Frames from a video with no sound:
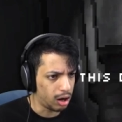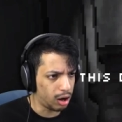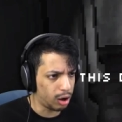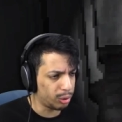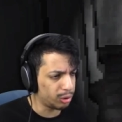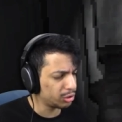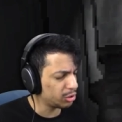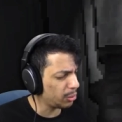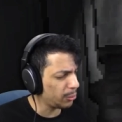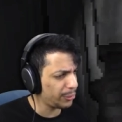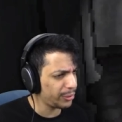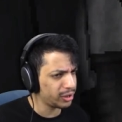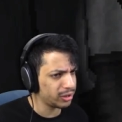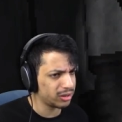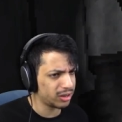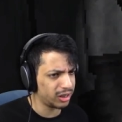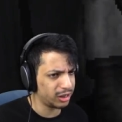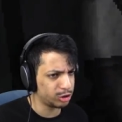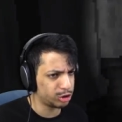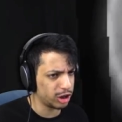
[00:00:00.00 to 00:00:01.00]
Oh, you don't think
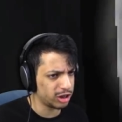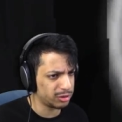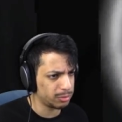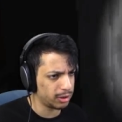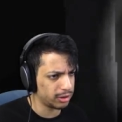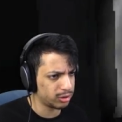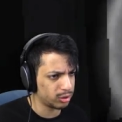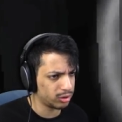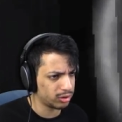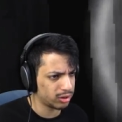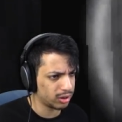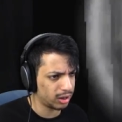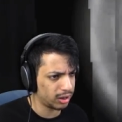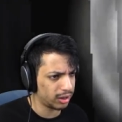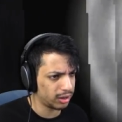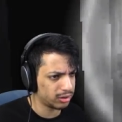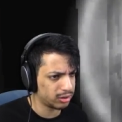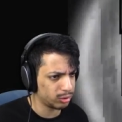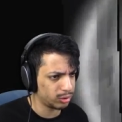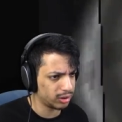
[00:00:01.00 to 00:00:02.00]
it's gonna chase me as
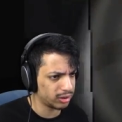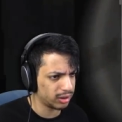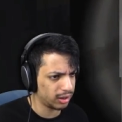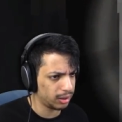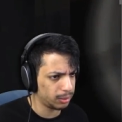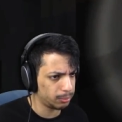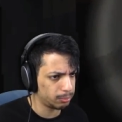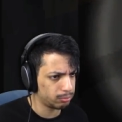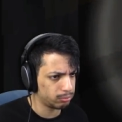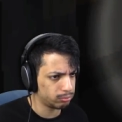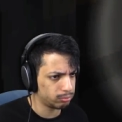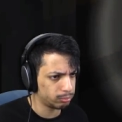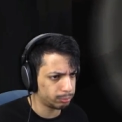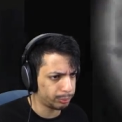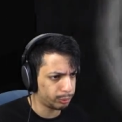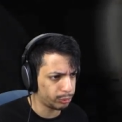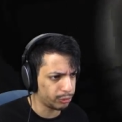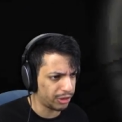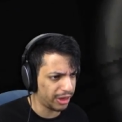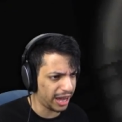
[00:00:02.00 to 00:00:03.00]
soon as I
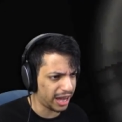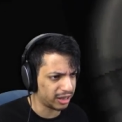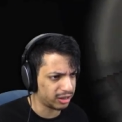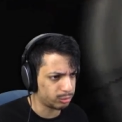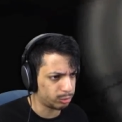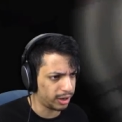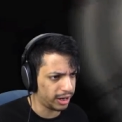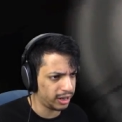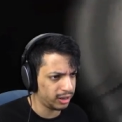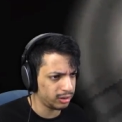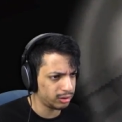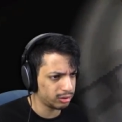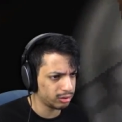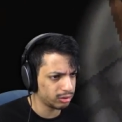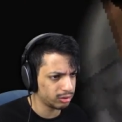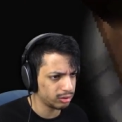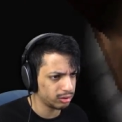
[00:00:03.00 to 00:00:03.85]
pull that, right?